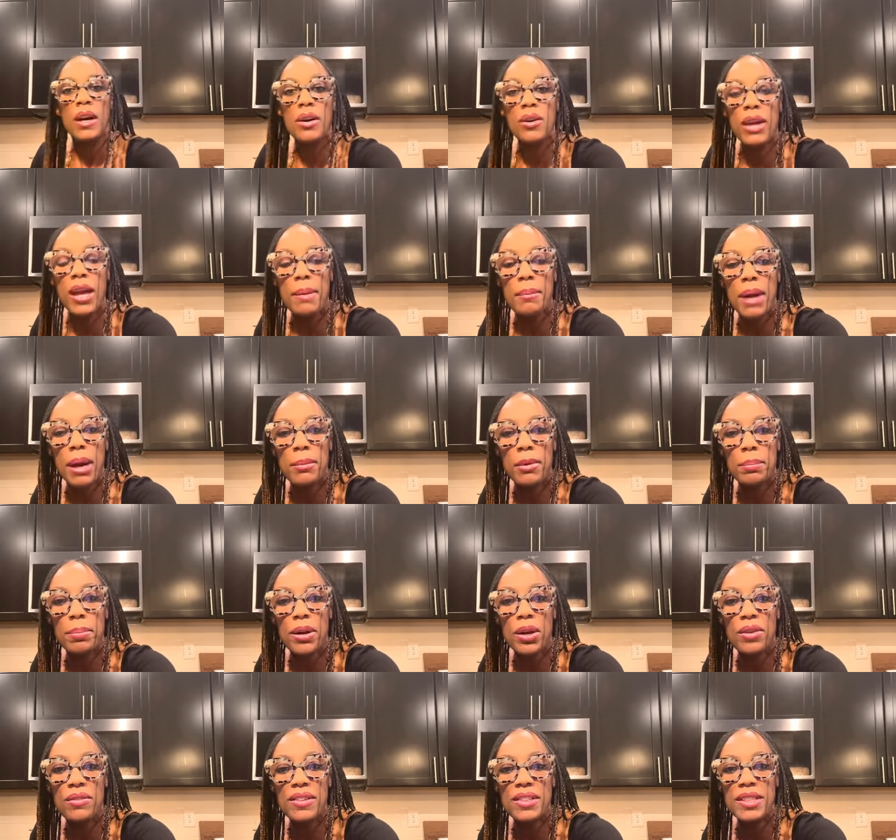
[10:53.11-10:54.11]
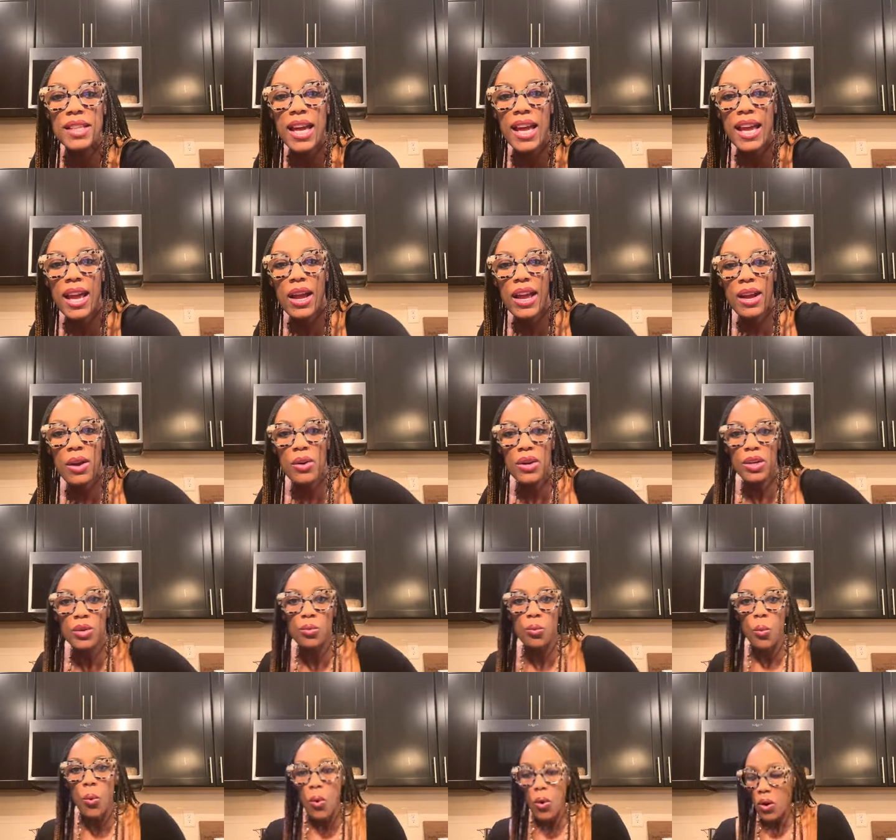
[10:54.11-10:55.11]
Okay, Mama Purvis. Hey,
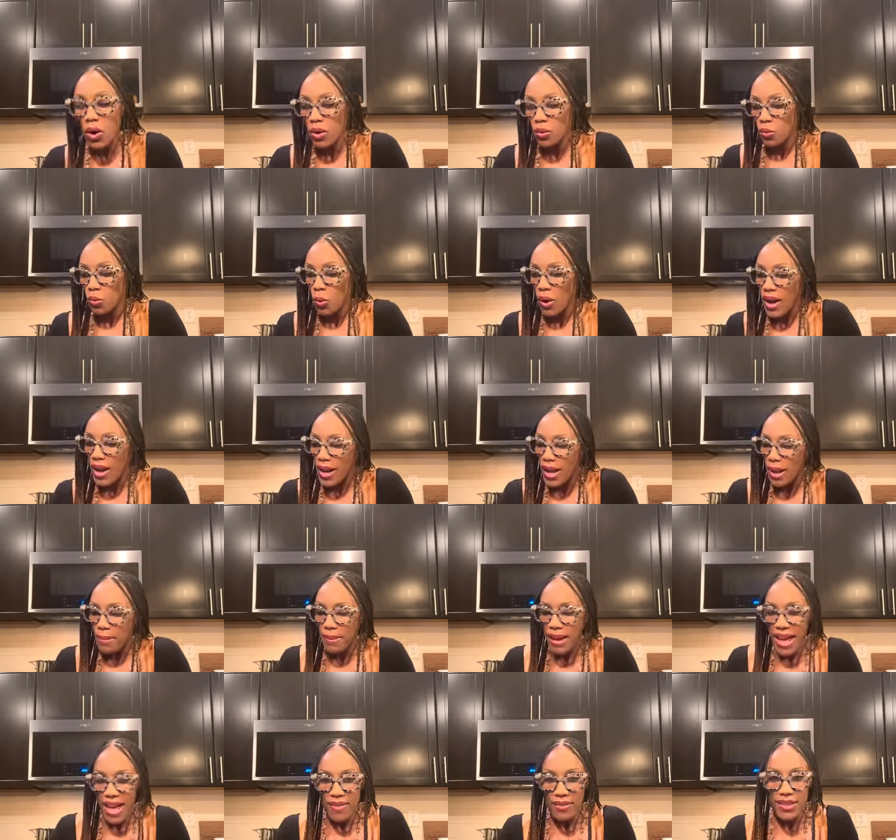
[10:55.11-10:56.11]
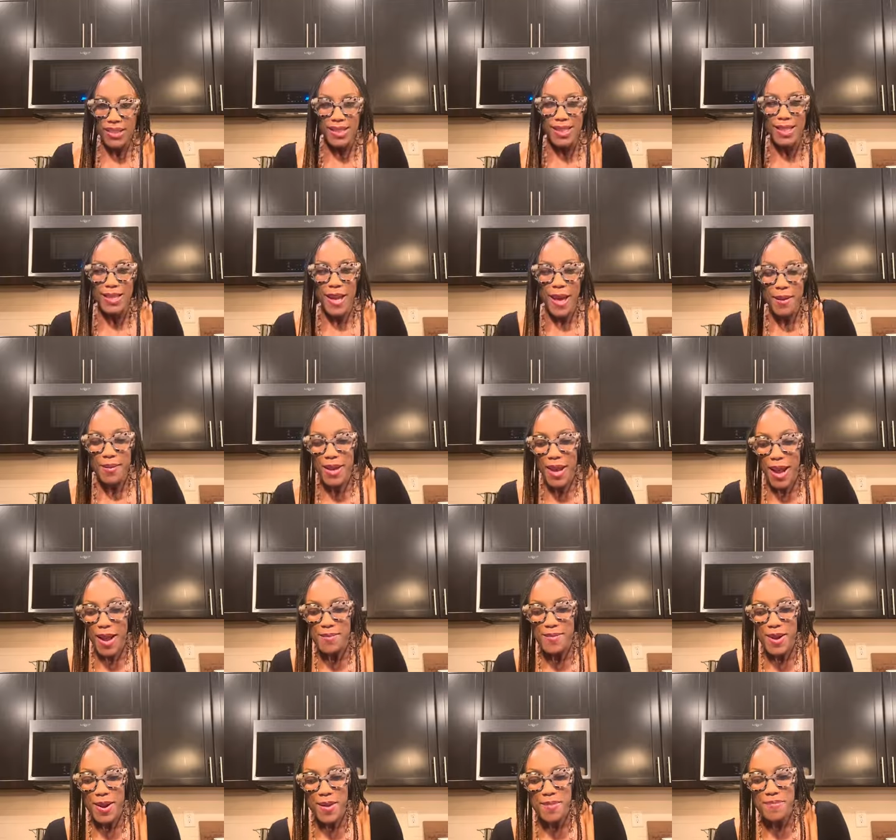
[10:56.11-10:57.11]
Eric Ward. What up? I haven't seen that
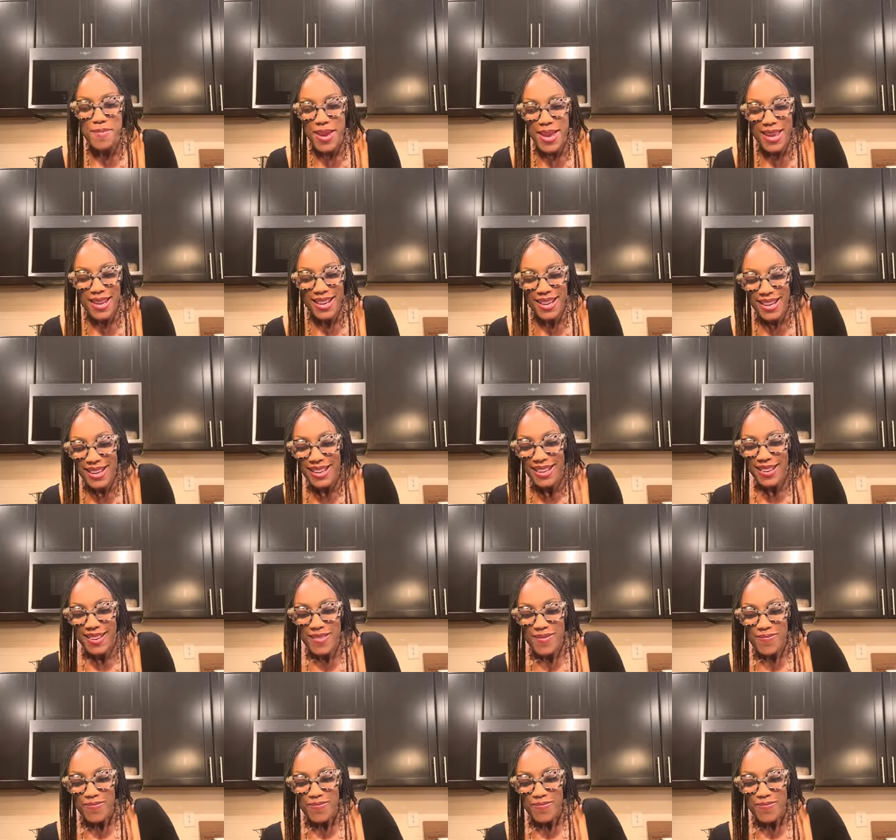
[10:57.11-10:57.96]
name in a minute.